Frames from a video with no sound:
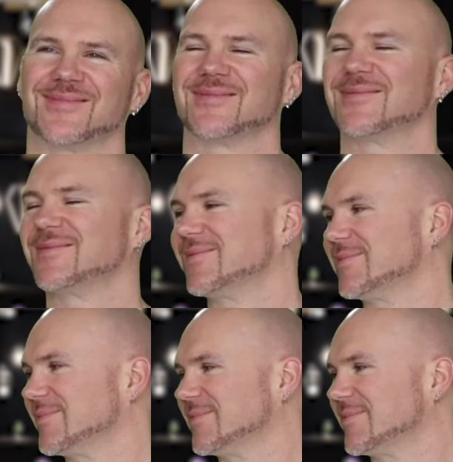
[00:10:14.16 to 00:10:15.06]

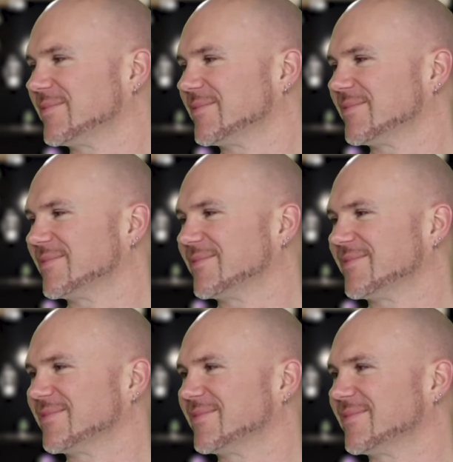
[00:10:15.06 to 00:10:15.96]

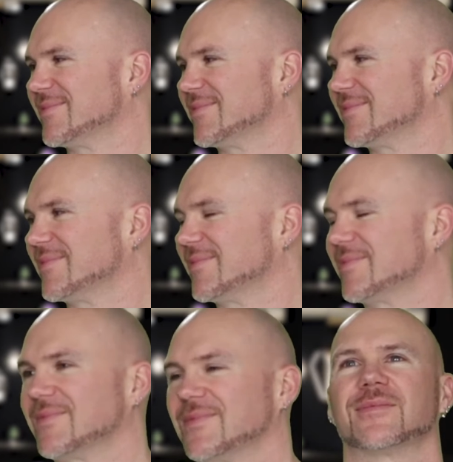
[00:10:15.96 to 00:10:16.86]

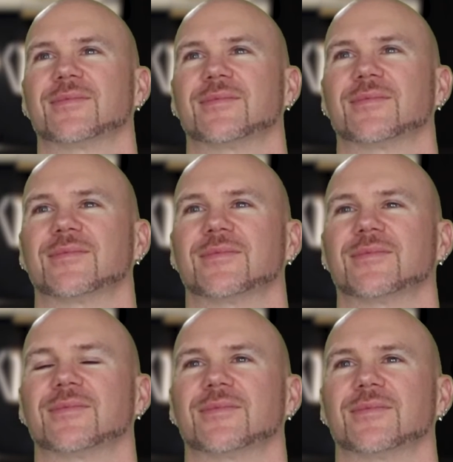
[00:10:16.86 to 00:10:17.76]

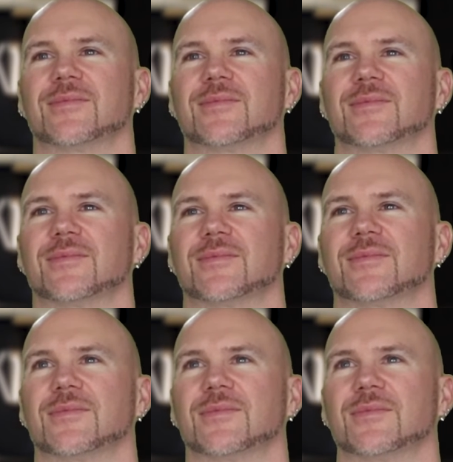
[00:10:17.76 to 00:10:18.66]

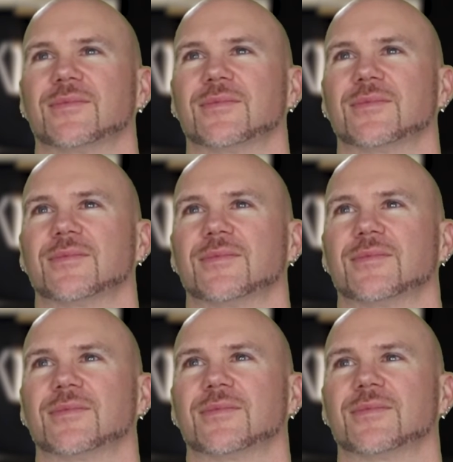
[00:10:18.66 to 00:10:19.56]

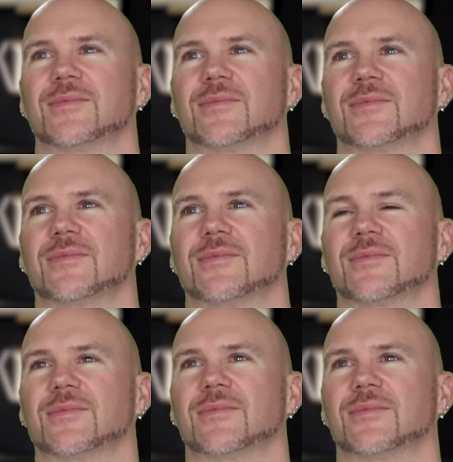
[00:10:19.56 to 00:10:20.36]
(silent)